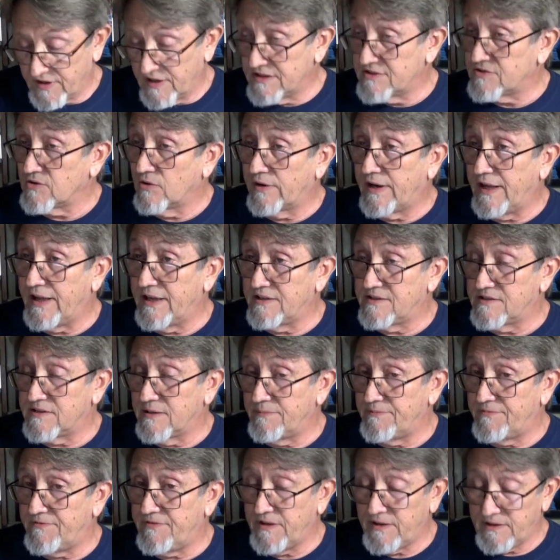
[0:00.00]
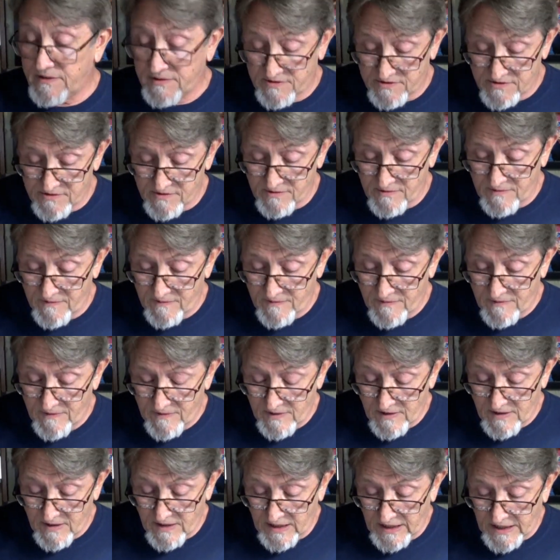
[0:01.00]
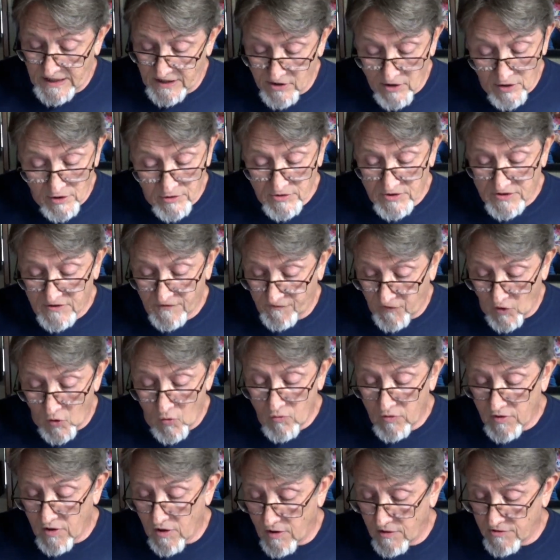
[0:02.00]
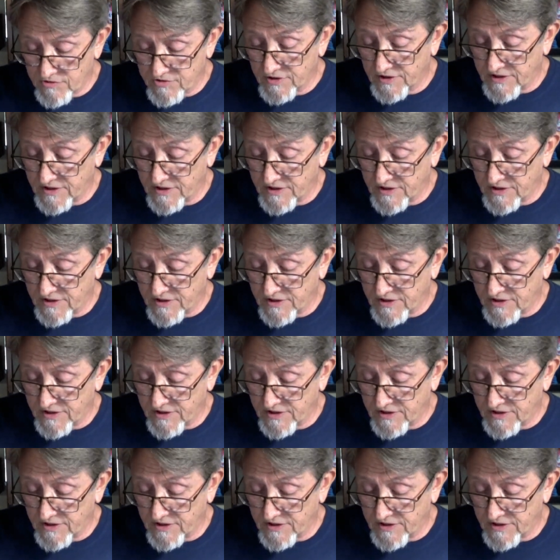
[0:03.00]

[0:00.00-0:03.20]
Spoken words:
on heads up feeds. He knows the phone calls are